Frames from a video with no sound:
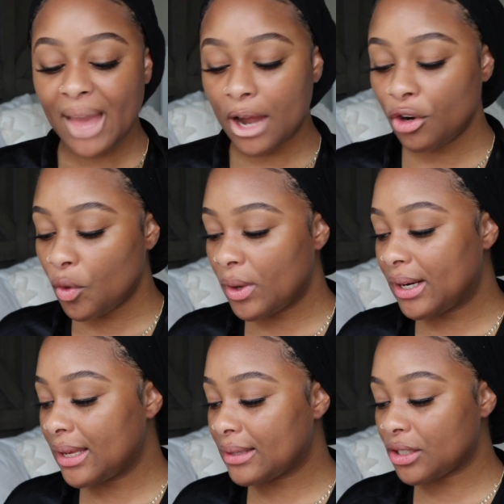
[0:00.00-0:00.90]
I don't know what
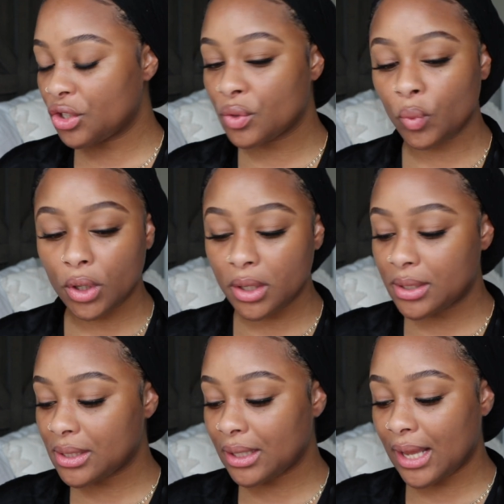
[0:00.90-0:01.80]
it is. It just
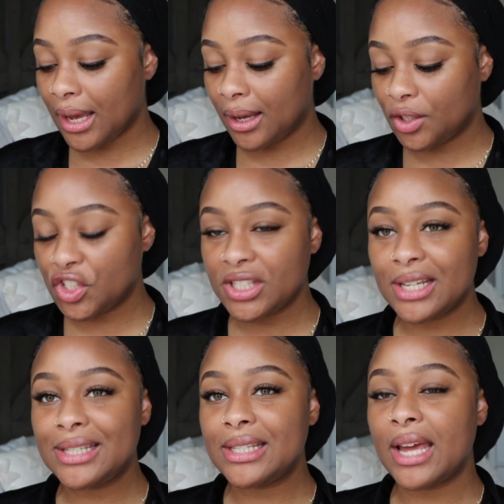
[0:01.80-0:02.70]
works like just
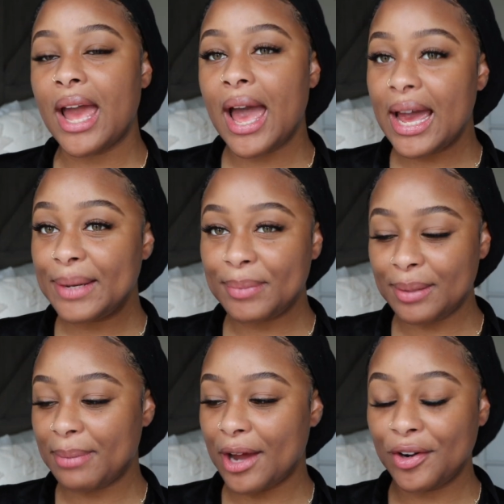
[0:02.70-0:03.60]
a tad
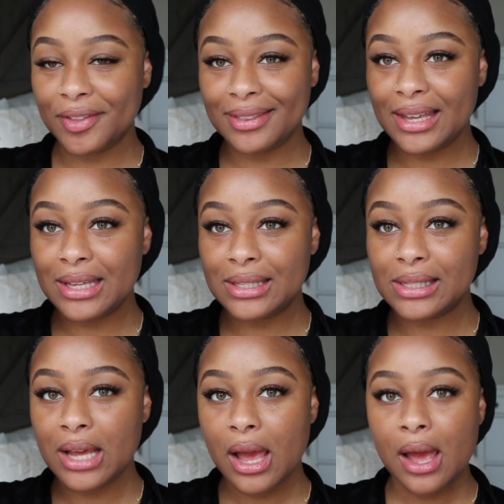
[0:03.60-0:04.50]
bit better than
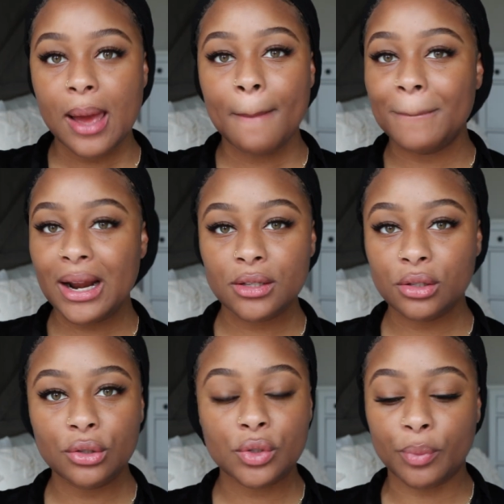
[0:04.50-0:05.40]
this. But I
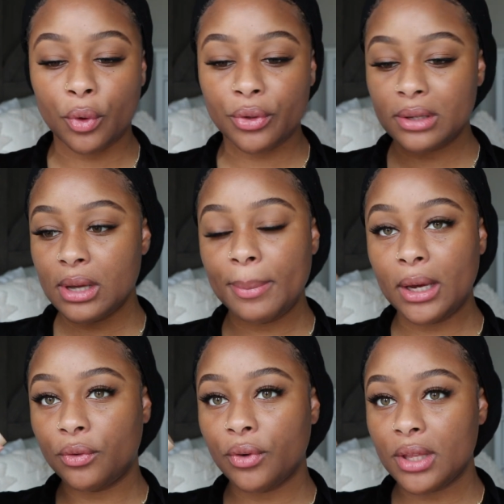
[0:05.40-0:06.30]
still use both because I
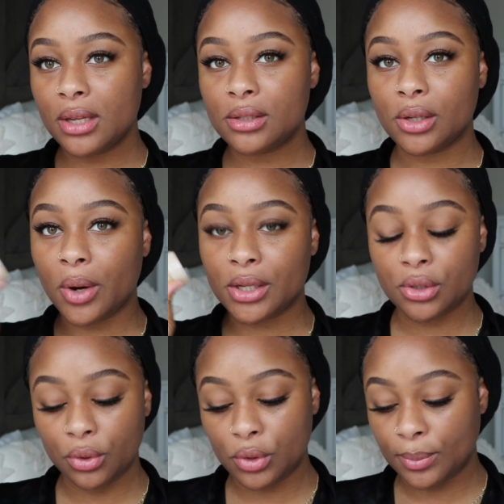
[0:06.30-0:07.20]
paid for this so I
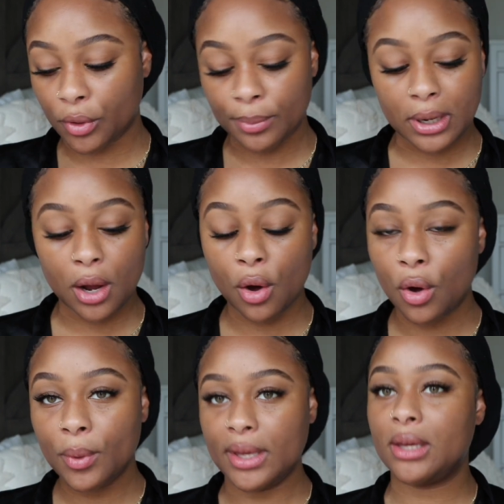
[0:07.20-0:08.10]
still use both but I
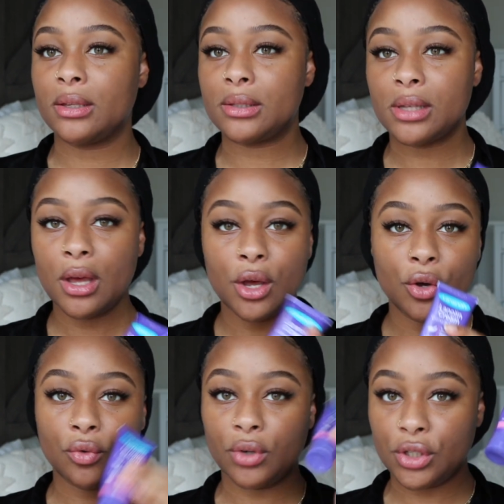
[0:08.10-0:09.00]
always
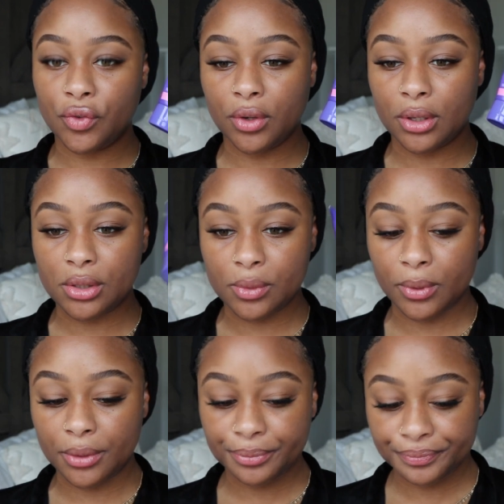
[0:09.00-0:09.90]
reach for this
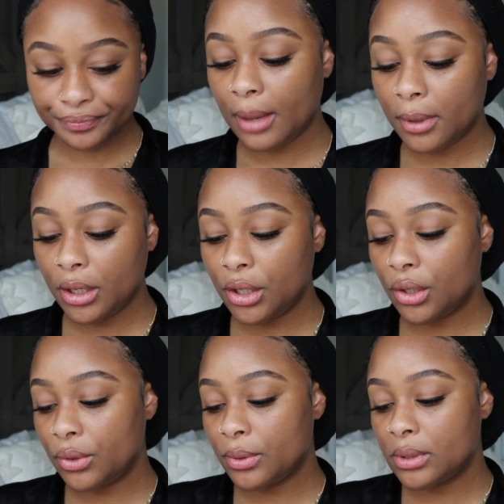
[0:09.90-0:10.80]
one. I'm gonna
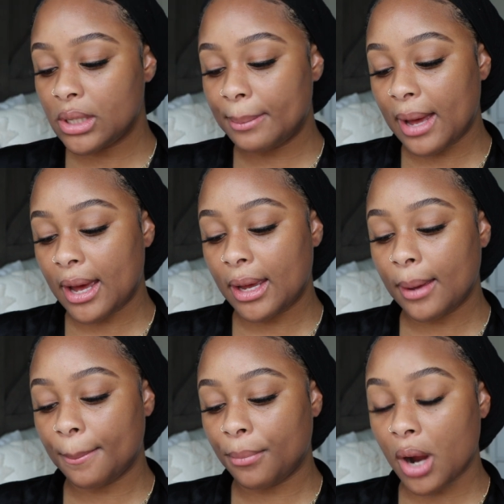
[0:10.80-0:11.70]
use
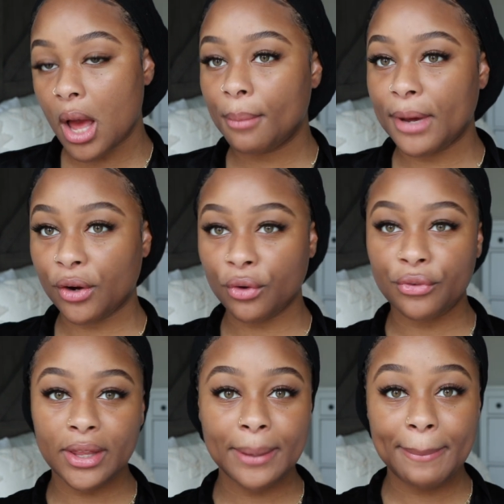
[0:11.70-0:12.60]
my brow
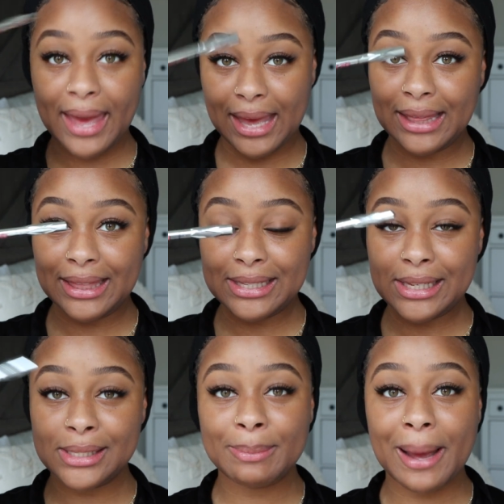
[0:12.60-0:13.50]
microfilling pen. This
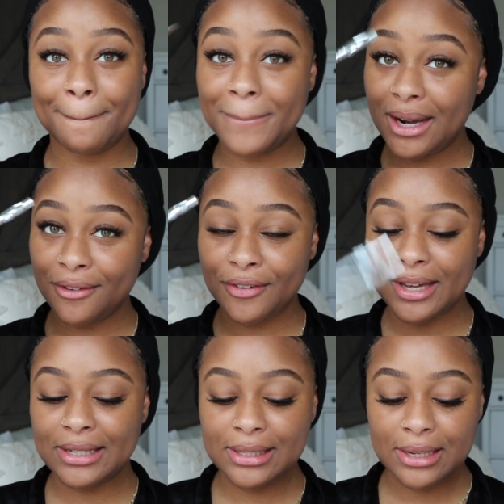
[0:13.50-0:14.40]
is by
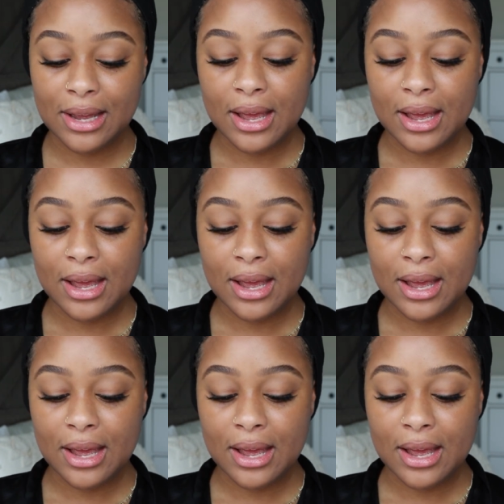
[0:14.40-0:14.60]
Benefit.